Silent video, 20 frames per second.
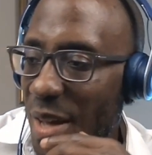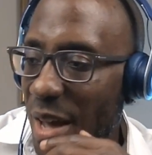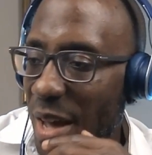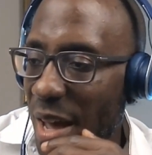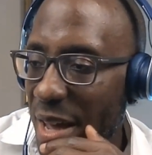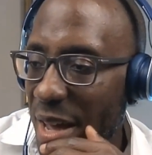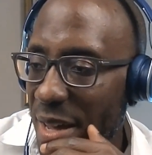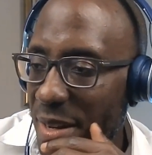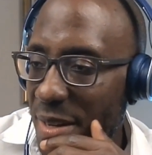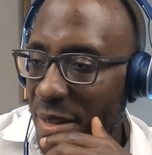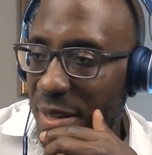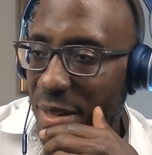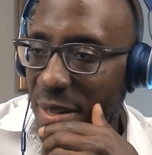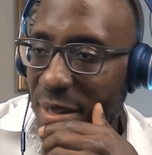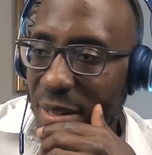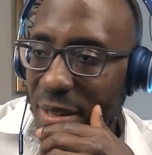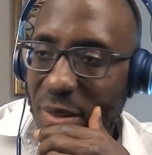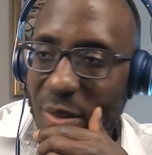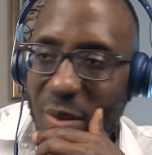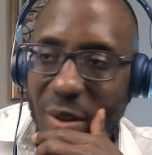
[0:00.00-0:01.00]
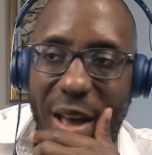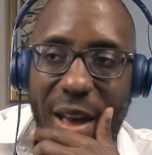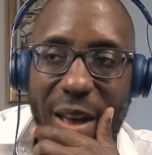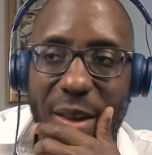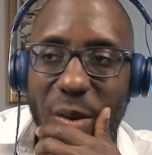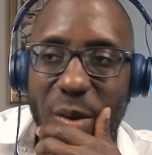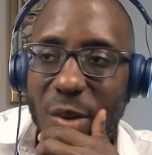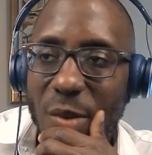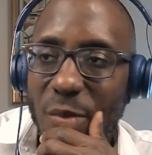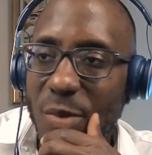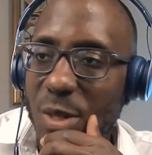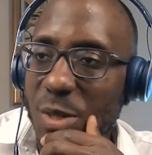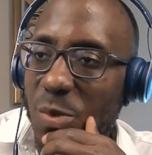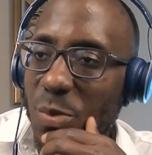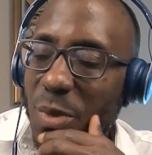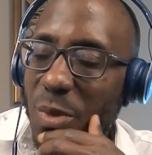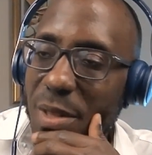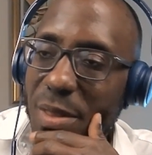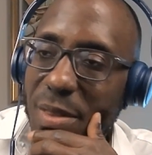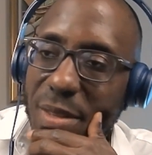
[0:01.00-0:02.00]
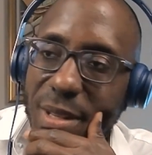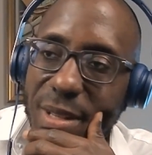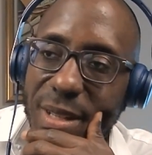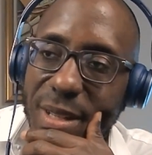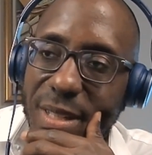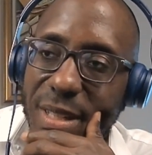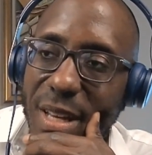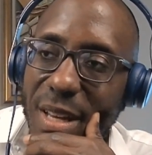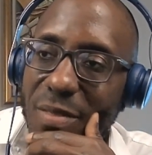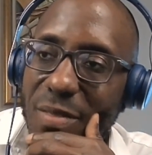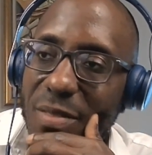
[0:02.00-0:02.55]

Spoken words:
If it's one thing that I've